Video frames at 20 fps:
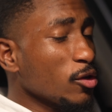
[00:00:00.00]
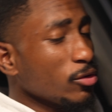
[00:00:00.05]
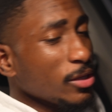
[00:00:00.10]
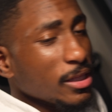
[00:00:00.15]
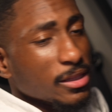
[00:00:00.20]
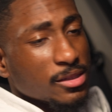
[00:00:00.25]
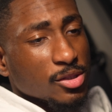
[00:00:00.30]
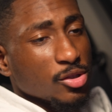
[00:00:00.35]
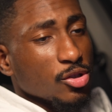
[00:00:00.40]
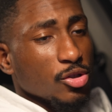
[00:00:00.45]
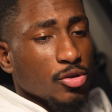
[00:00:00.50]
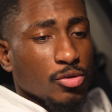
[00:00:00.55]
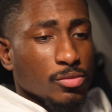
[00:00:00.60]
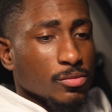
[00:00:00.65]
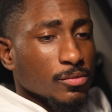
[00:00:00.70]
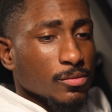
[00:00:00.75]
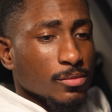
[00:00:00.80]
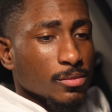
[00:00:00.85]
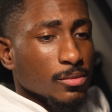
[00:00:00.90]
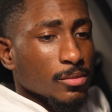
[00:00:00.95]
you need to do.
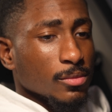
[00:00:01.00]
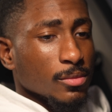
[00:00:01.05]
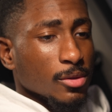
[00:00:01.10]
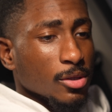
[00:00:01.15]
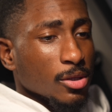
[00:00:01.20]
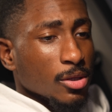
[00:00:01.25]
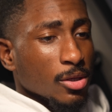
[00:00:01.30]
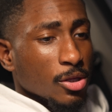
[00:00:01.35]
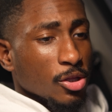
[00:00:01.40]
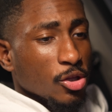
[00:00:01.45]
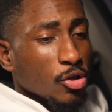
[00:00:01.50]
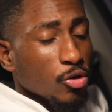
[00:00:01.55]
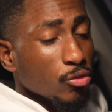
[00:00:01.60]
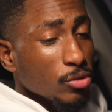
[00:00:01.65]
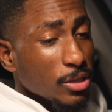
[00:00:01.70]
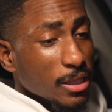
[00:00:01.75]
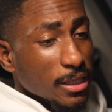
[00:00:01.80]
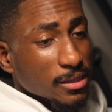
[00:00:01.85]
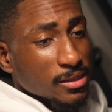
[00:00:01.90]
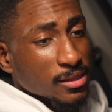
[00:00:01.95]
You
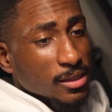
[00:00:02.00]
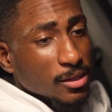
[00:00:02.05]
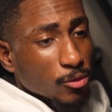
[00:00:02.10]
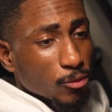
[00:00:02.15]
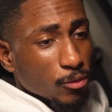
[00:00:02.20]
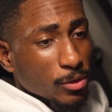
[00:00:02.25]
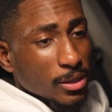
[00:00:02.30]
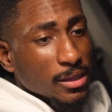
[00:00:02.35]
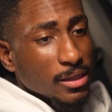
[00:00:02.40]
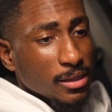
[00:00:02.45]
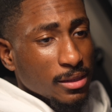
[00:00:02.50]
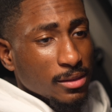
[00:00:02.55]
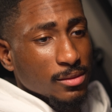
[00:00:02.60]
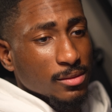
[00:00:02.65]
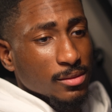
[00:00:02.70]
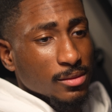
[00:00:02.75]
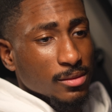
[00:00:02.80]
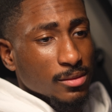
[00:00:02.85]
need to really